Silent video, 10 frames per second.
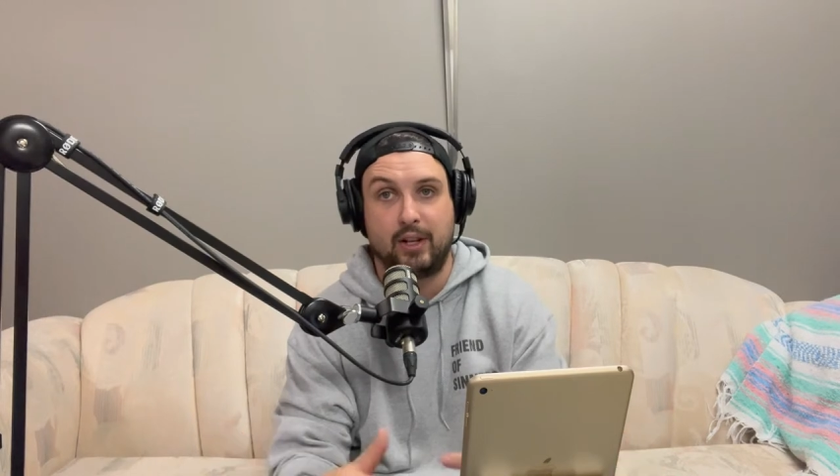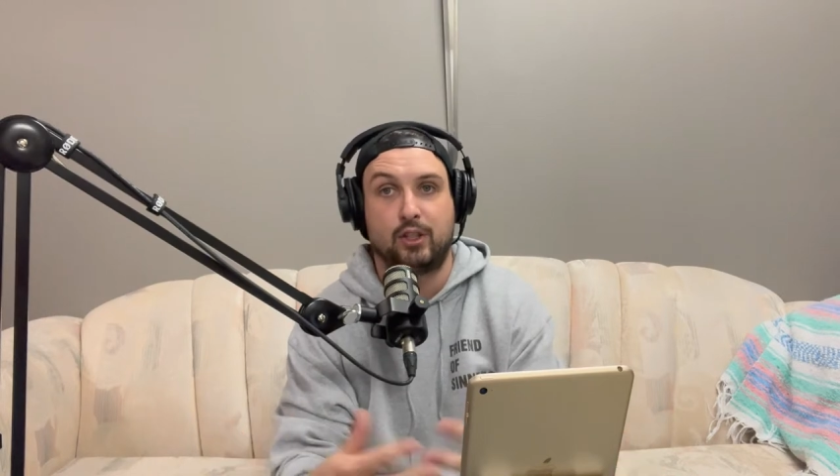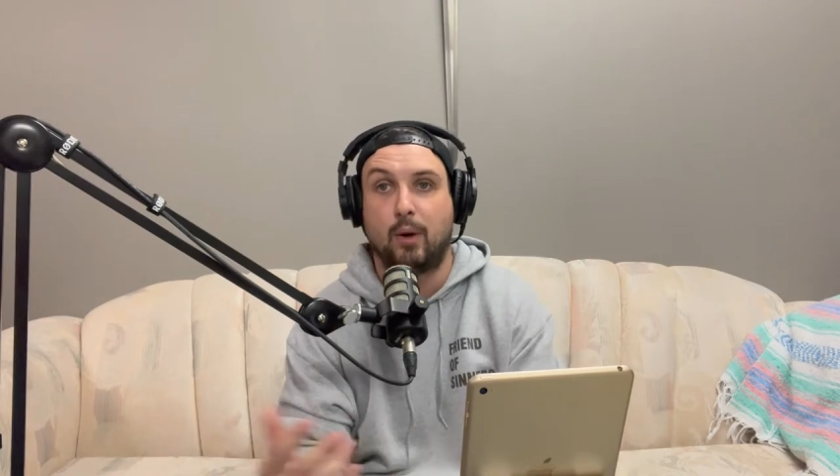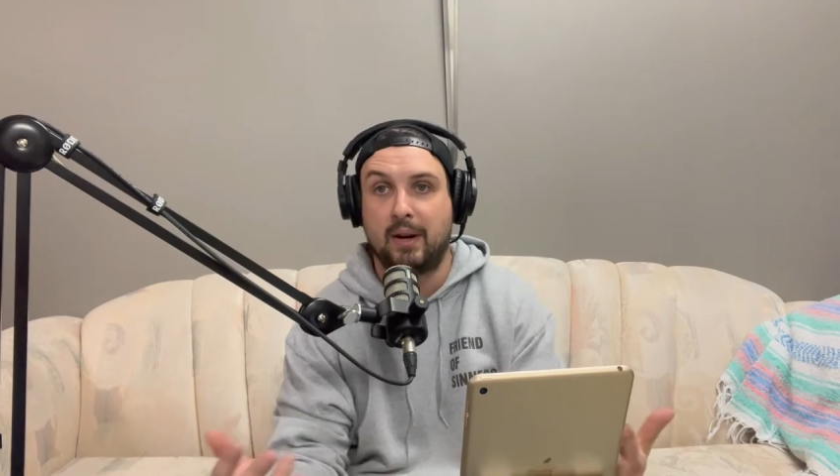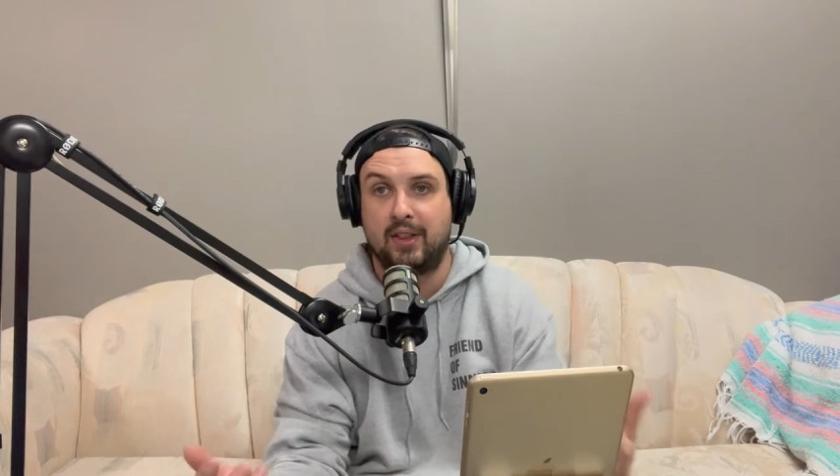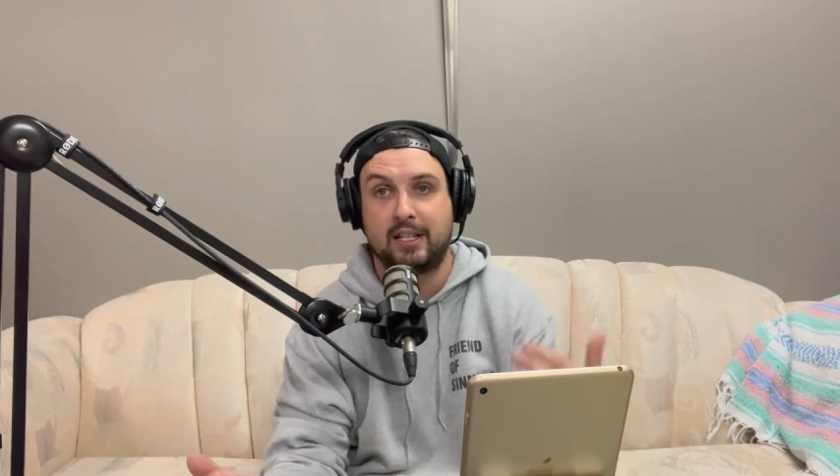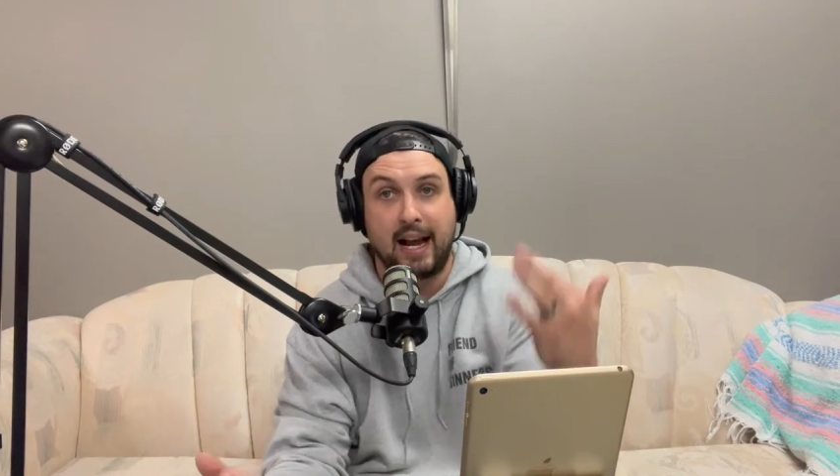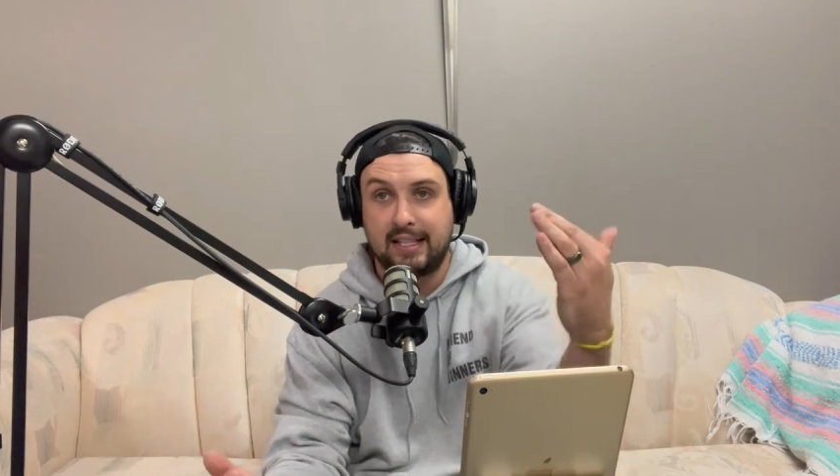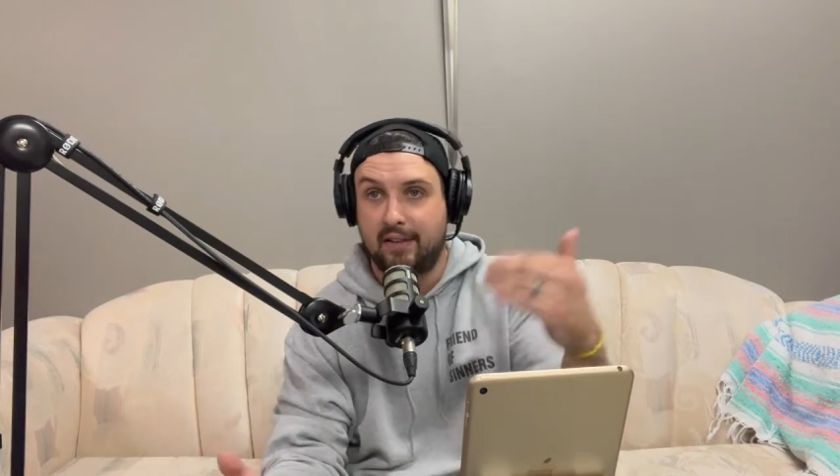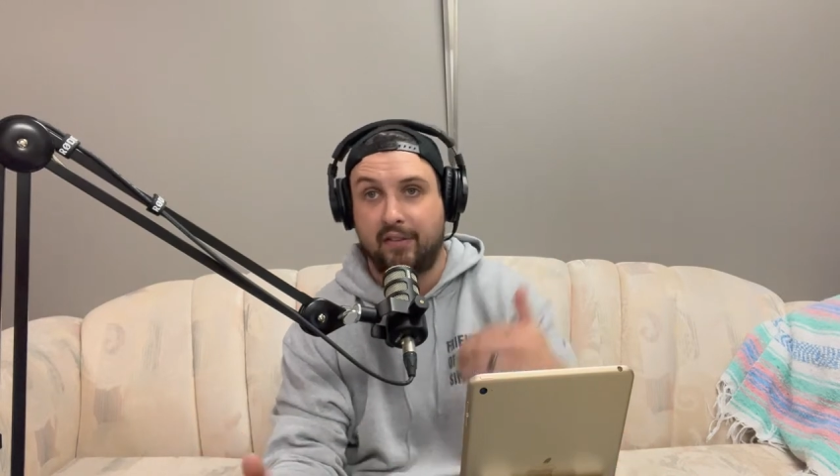So many things. I
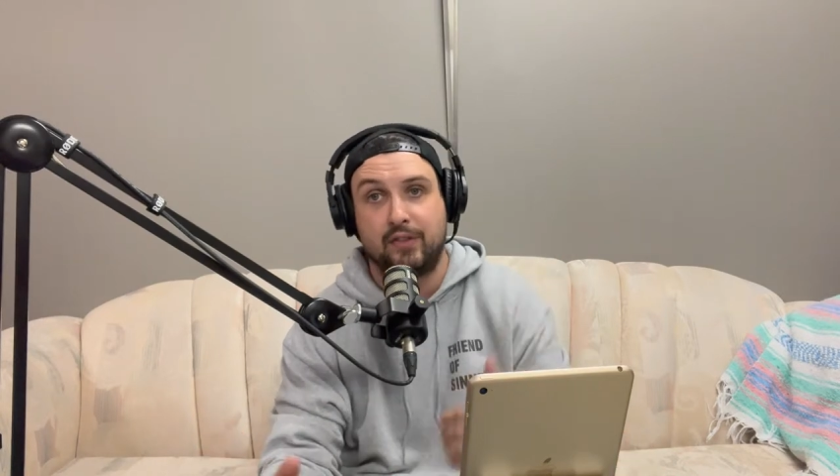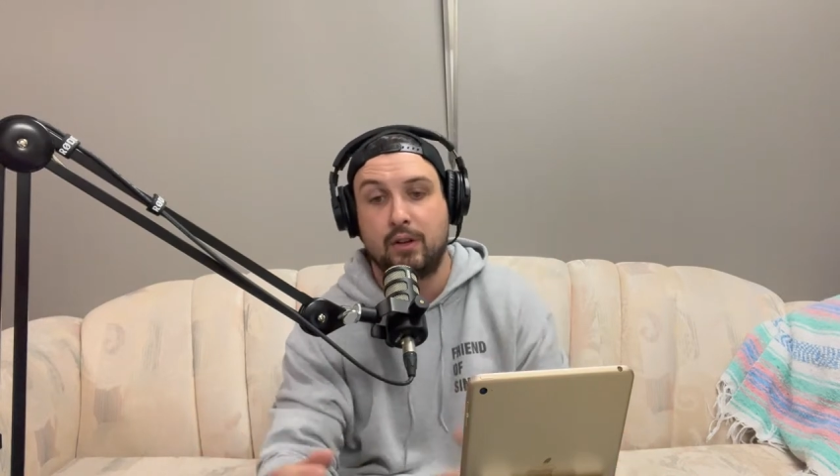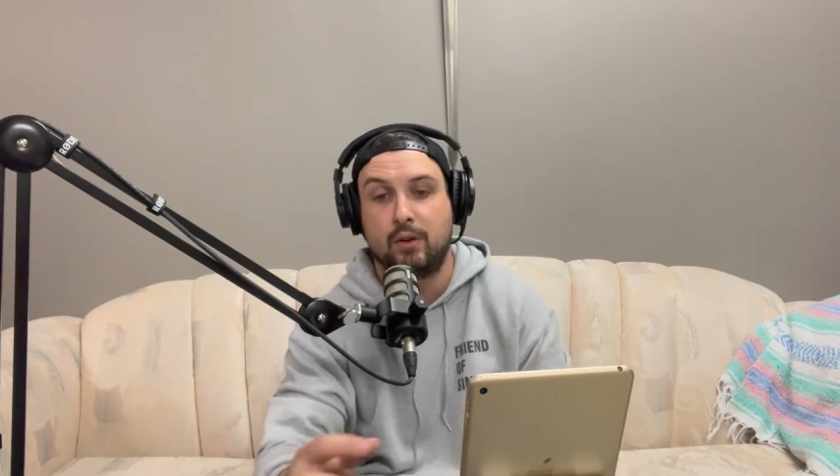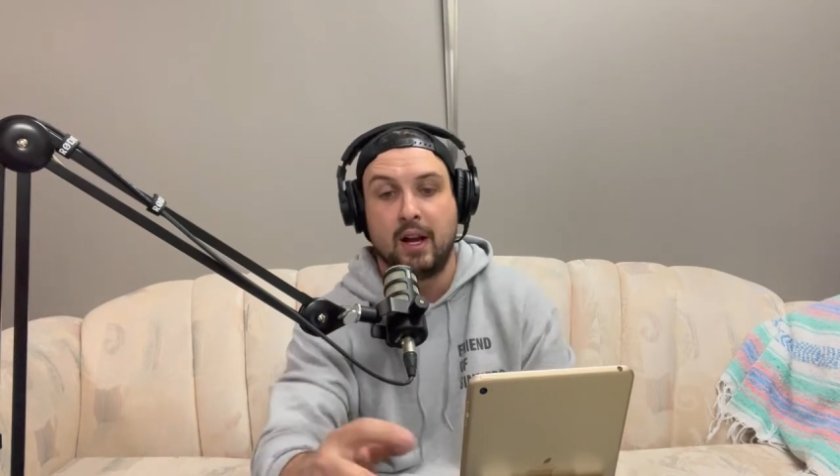just have a few